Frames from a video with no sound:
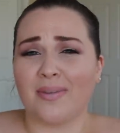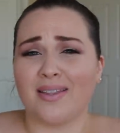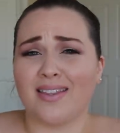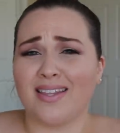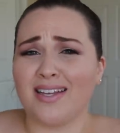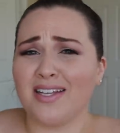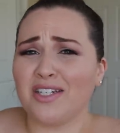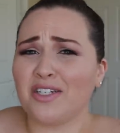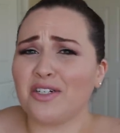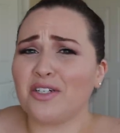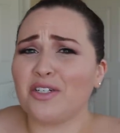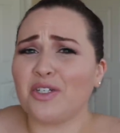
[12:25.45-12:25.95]
but
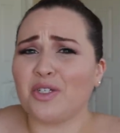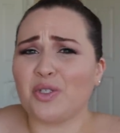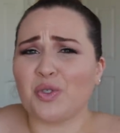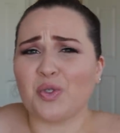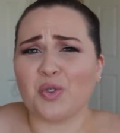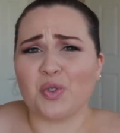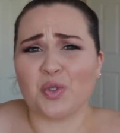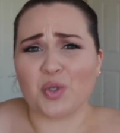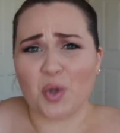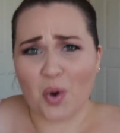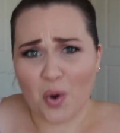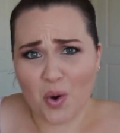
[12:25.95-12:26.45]
these are
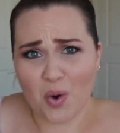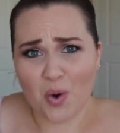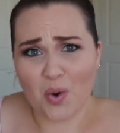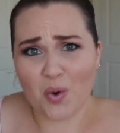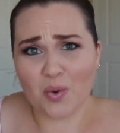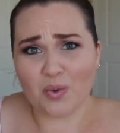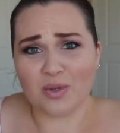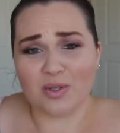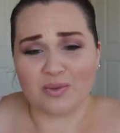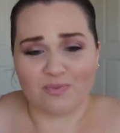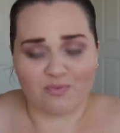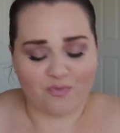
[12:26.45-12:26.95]

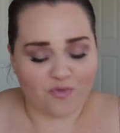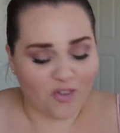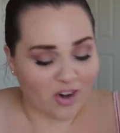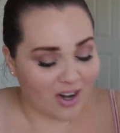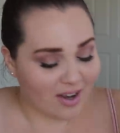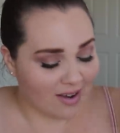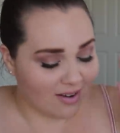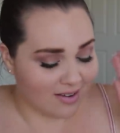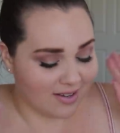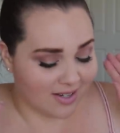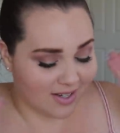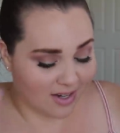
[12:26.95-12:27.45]
so
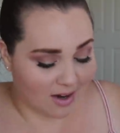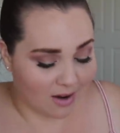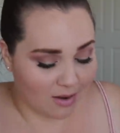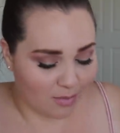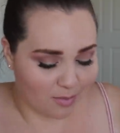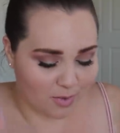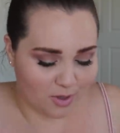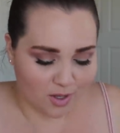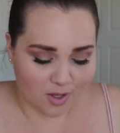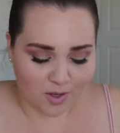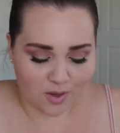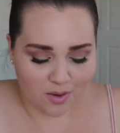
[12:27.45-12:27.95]
freaking
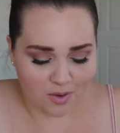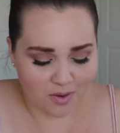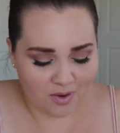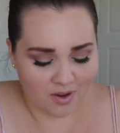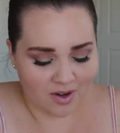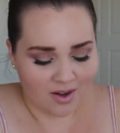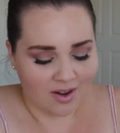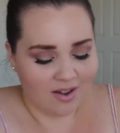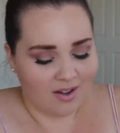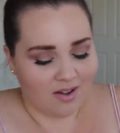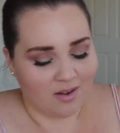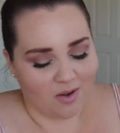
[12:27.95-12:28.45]
dumb
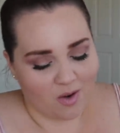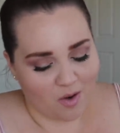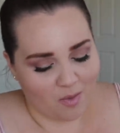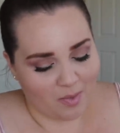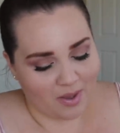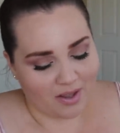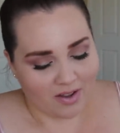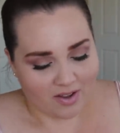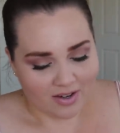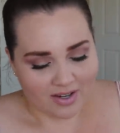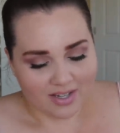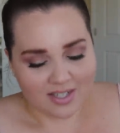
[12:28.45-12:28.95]
cute. Oh
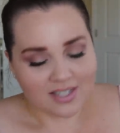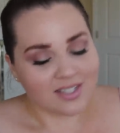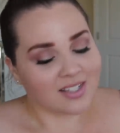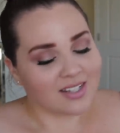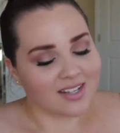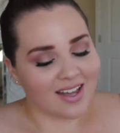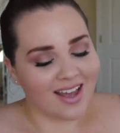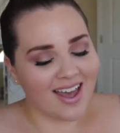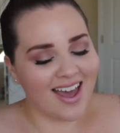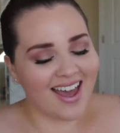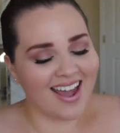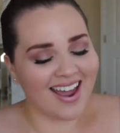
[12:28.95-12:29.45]
my
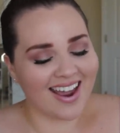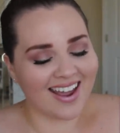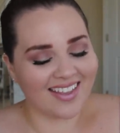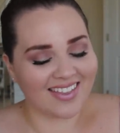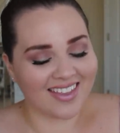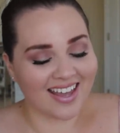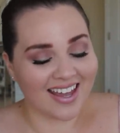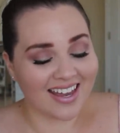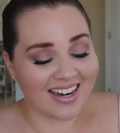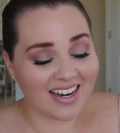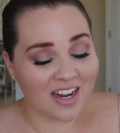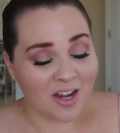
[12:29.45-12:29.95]
goodness.
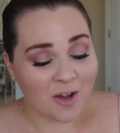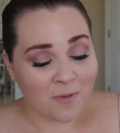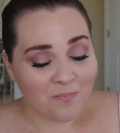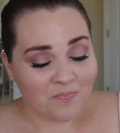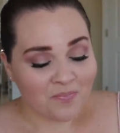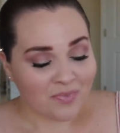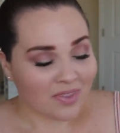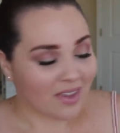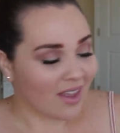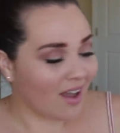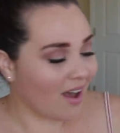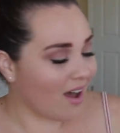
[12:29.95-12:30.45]
And then
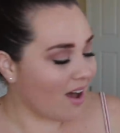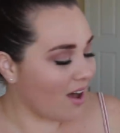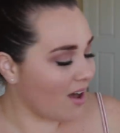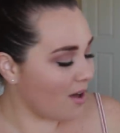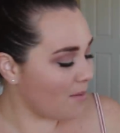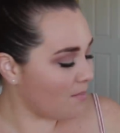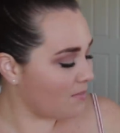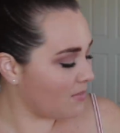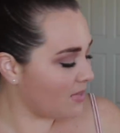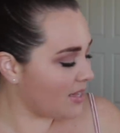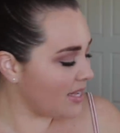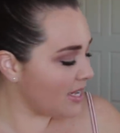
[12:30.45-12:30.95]

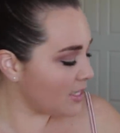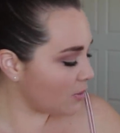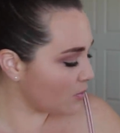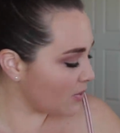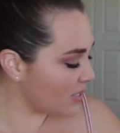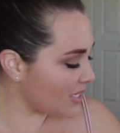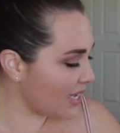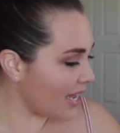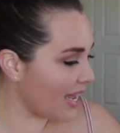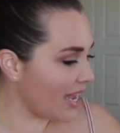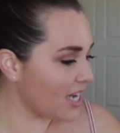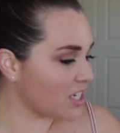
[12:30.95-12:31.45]
these
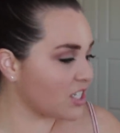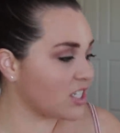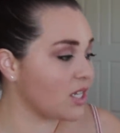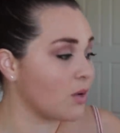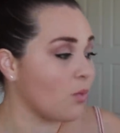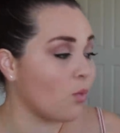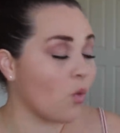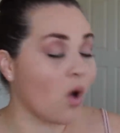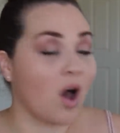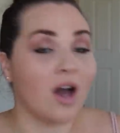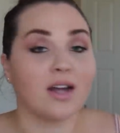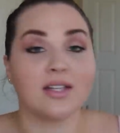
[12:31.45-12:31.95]
ones I
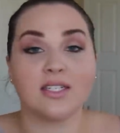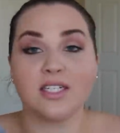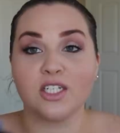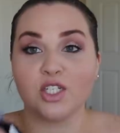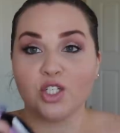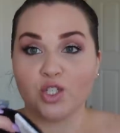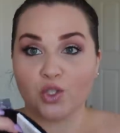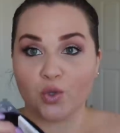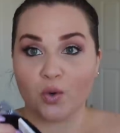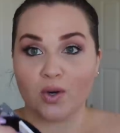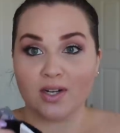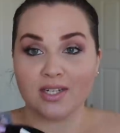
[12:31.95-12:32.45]
actually walked
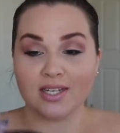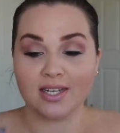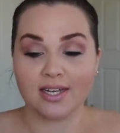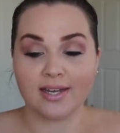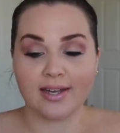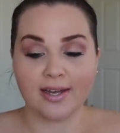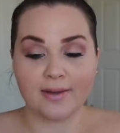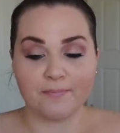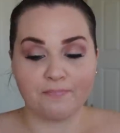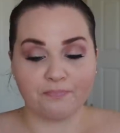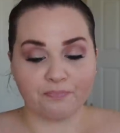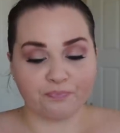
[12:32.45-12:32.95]
in store to
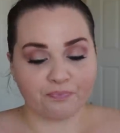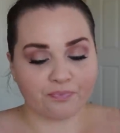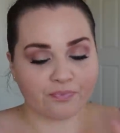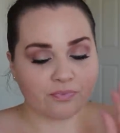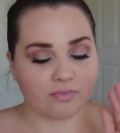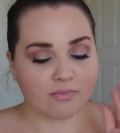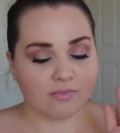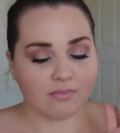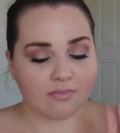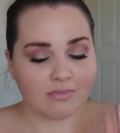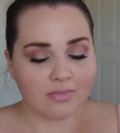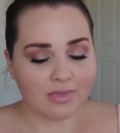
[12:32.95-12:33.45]
get.
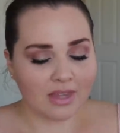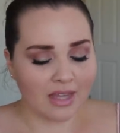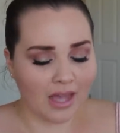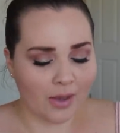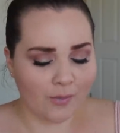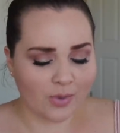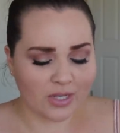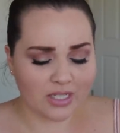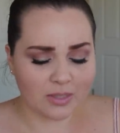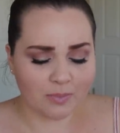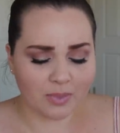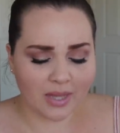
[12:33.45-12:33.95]

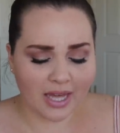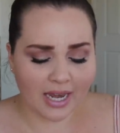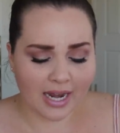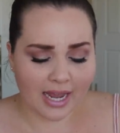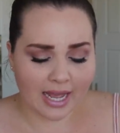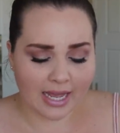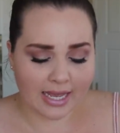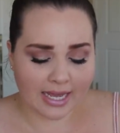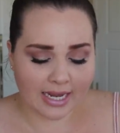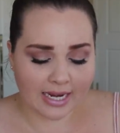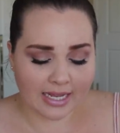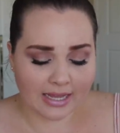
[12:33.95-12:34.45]
I wasn't
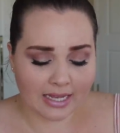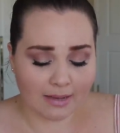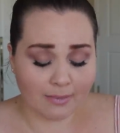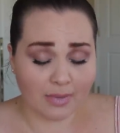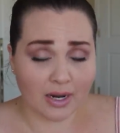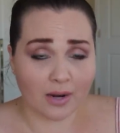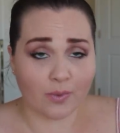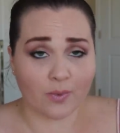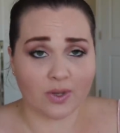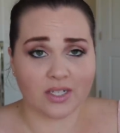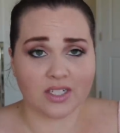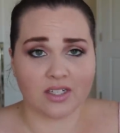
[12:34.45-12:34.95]
planning on getting them,
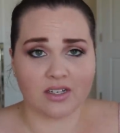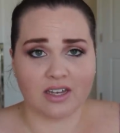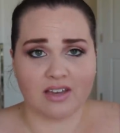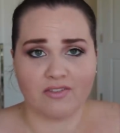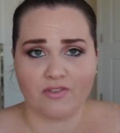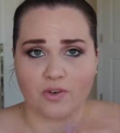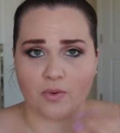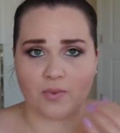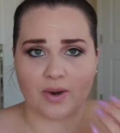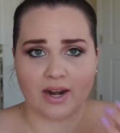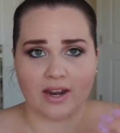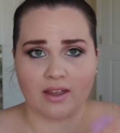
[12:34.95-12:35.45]
but I was
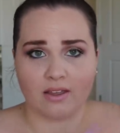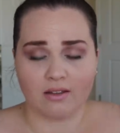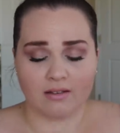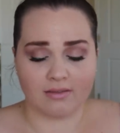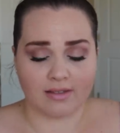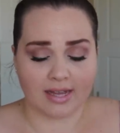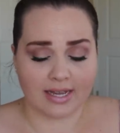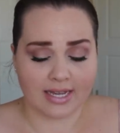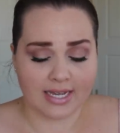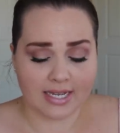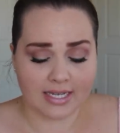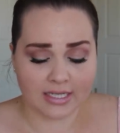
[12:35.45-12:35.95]
looking for regular
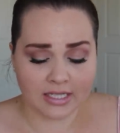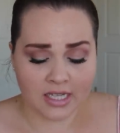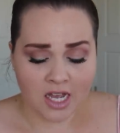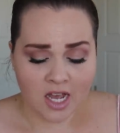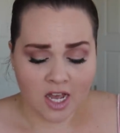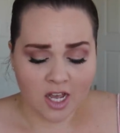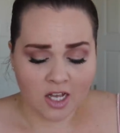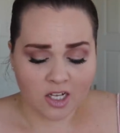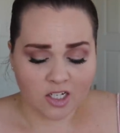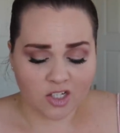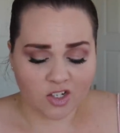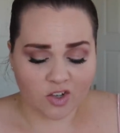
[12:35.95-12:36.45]
leggings.
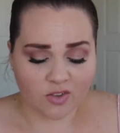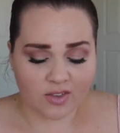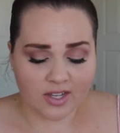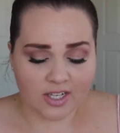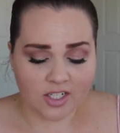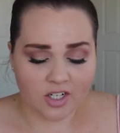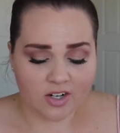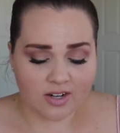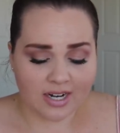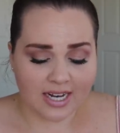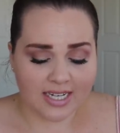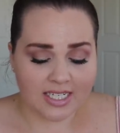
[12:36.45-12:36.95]
So
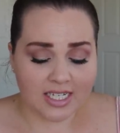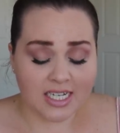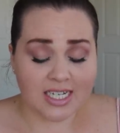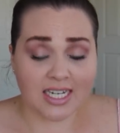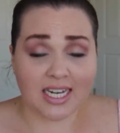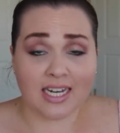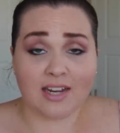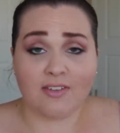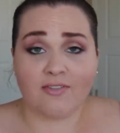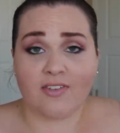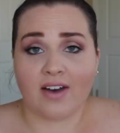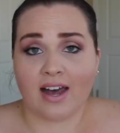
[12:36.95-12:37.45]
these are
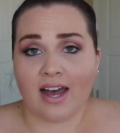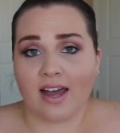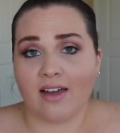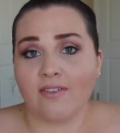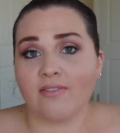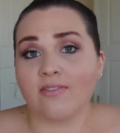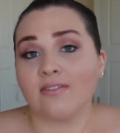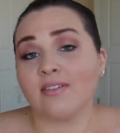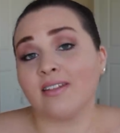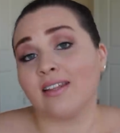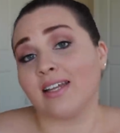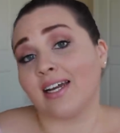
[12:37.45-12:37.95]

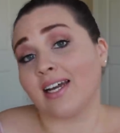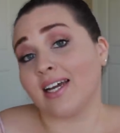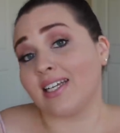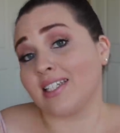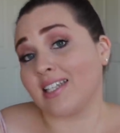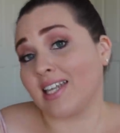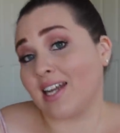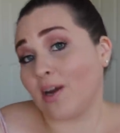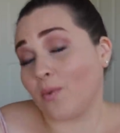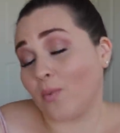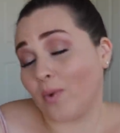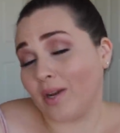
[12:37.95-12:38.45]
$19.95. Like I
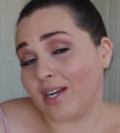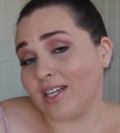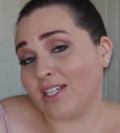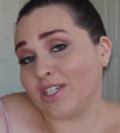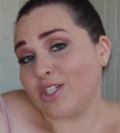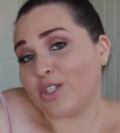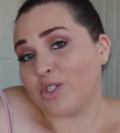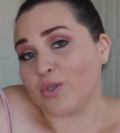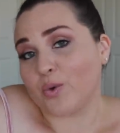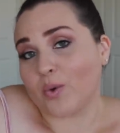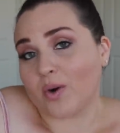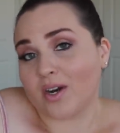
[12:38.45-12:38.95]
said, I went
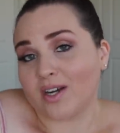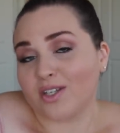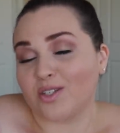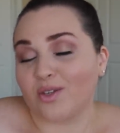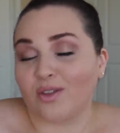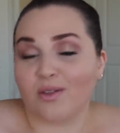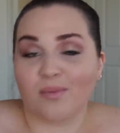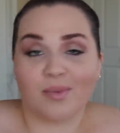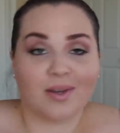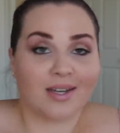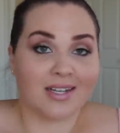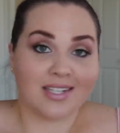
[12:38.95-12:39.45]
in store,
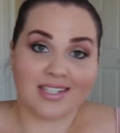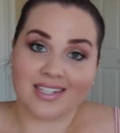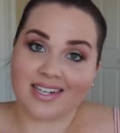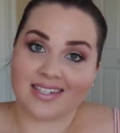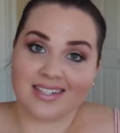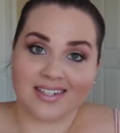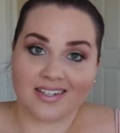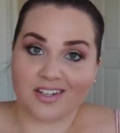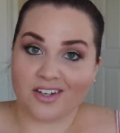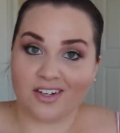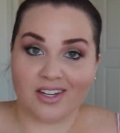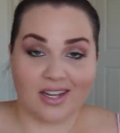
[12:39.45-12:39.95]
so the biggest
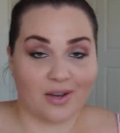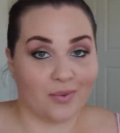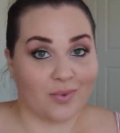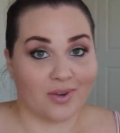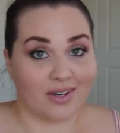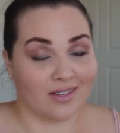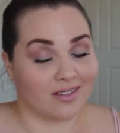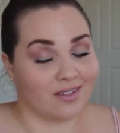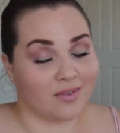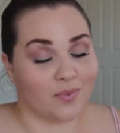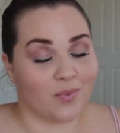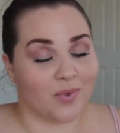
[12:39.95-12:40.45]
size I could get
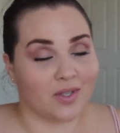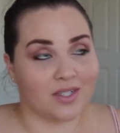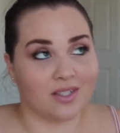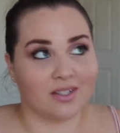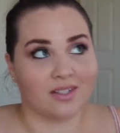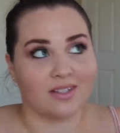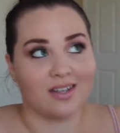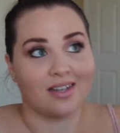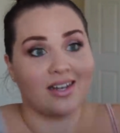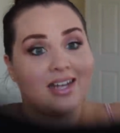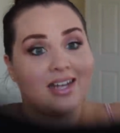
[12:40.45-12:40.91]
was